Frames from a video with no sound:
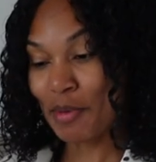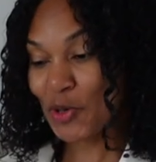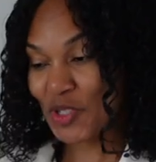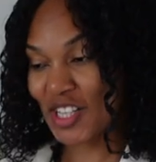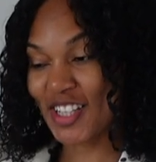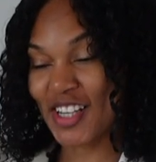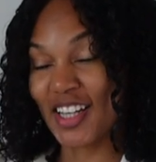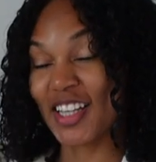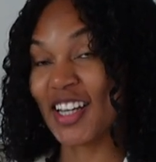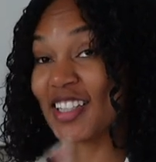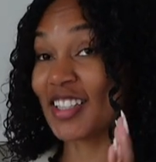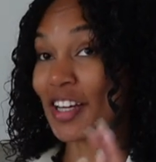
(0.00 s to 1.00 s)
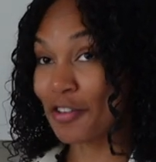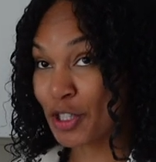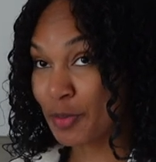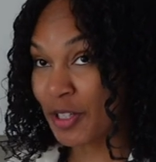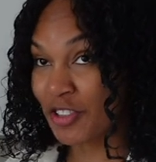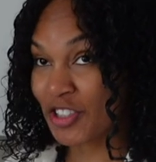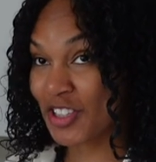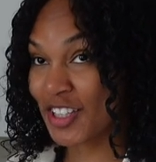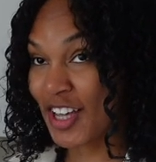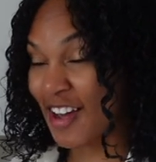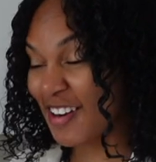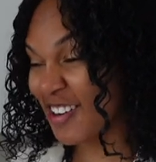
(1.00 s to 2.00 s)
Most things I can't tell you about
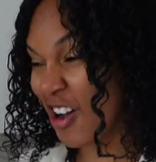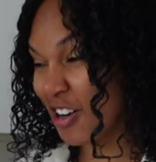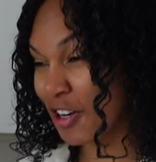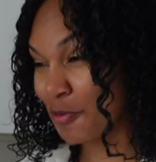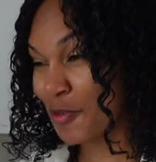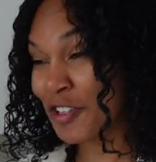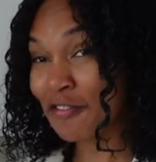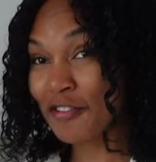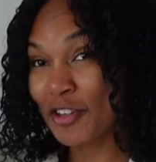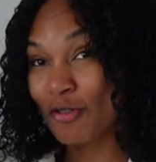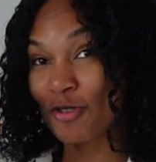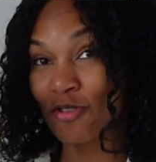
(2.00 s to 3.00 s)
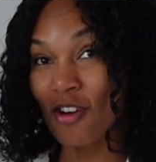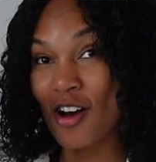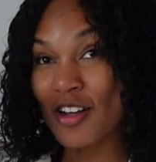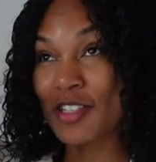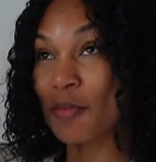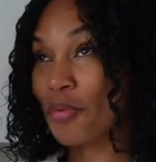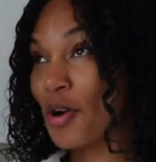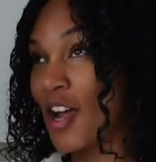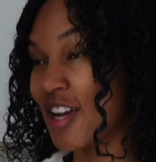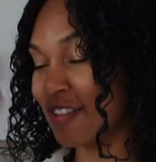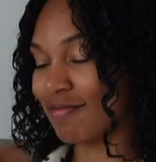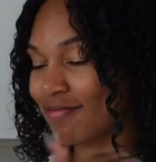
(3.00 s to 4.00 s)
just yet. Knock on wood, fingers crossed,
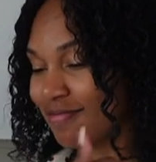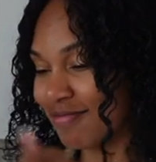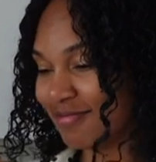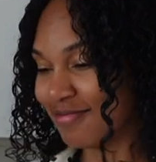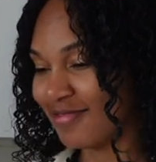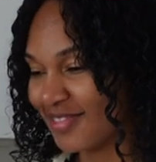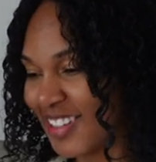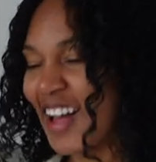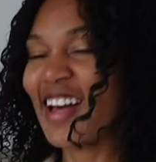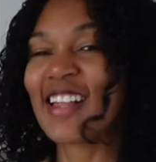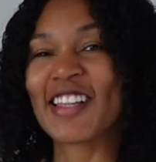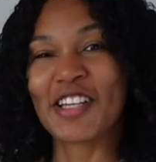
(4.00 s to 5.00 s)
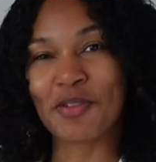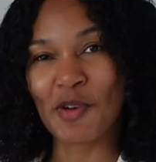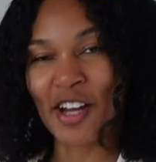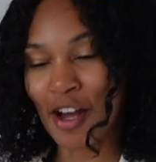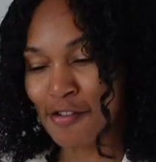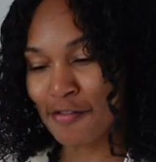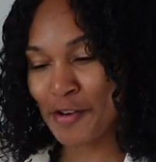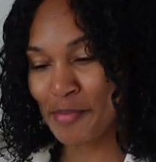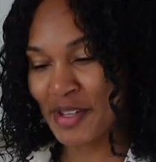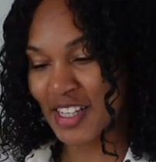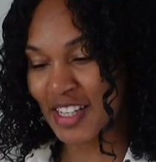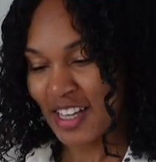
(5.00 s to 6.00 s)
pray. Things work out for
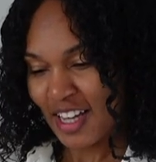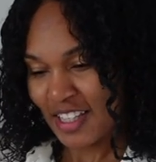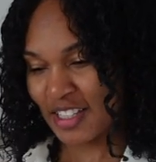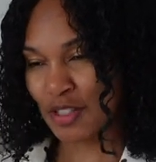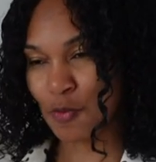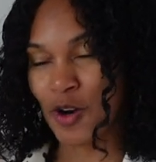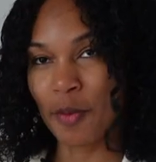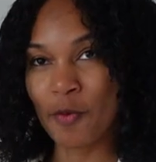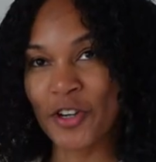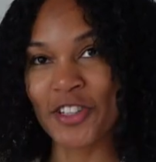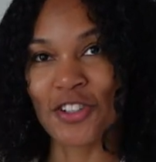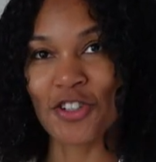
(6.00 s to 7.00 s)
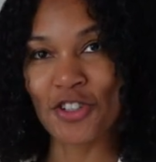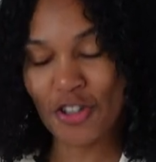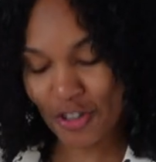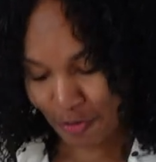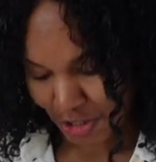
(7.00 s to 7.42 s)
me. This is why I'm wearing this shirt,